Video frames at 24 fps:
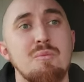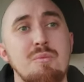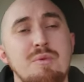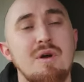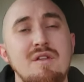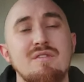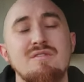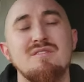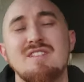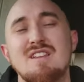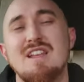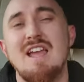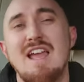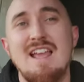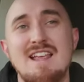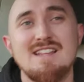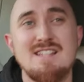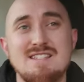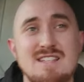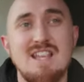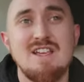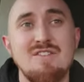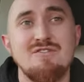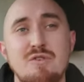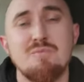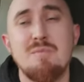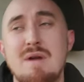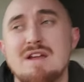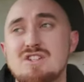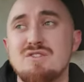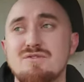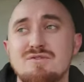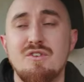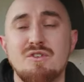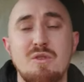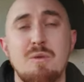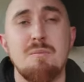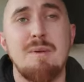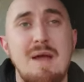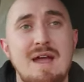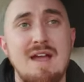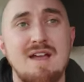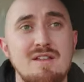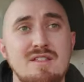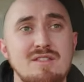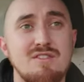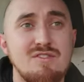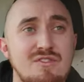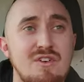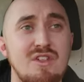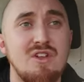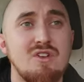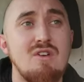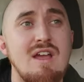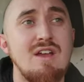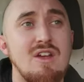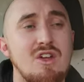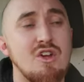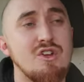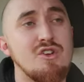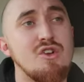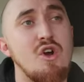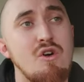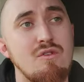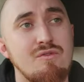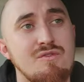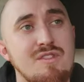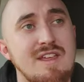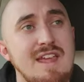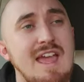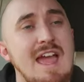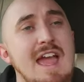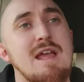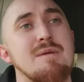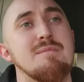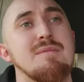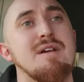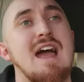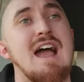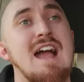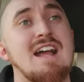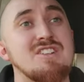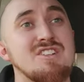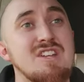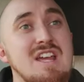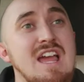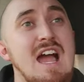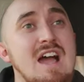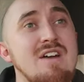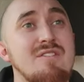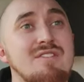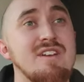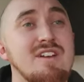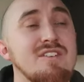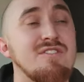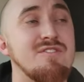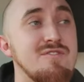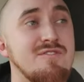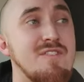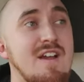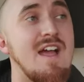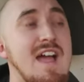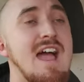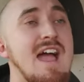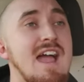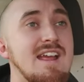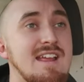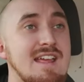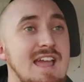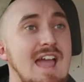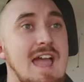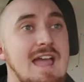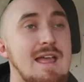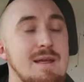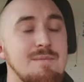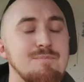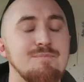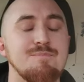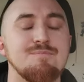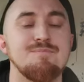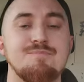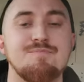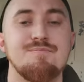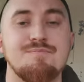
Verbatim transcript: but it's information for the for great good of the game and actually having a fair game